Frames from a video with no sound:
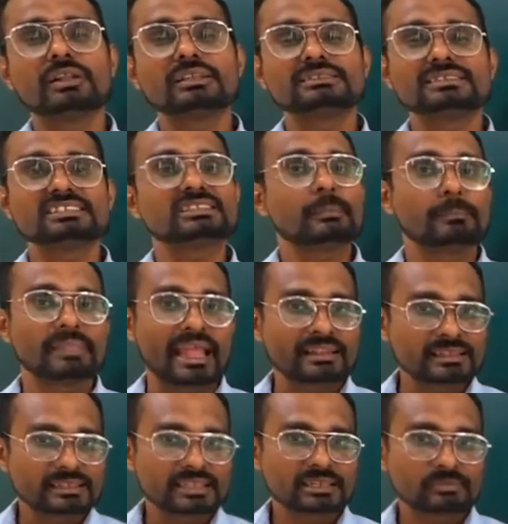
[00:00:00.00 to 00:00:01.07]
this as a
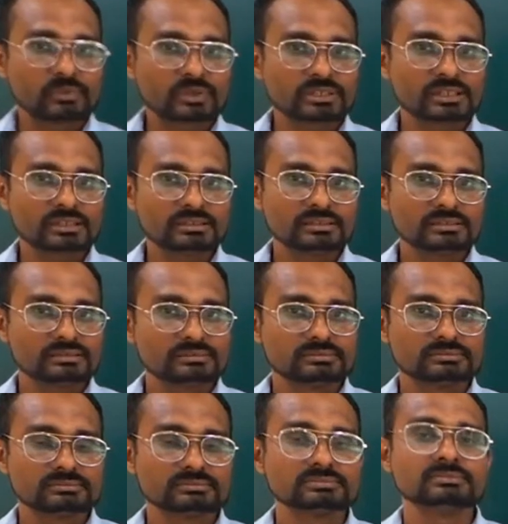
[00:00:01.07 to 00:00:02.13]
planetary model?
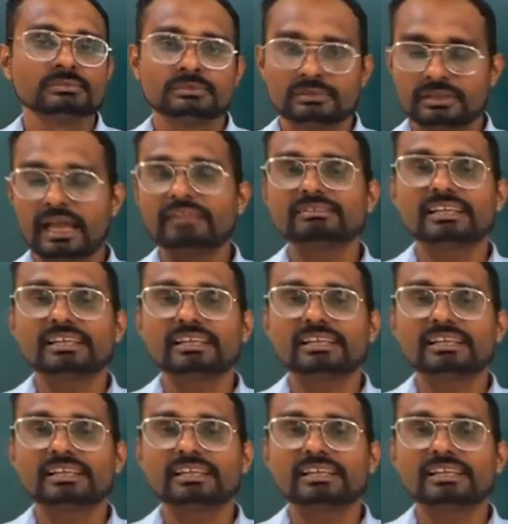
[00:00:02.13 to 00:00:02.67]
I'll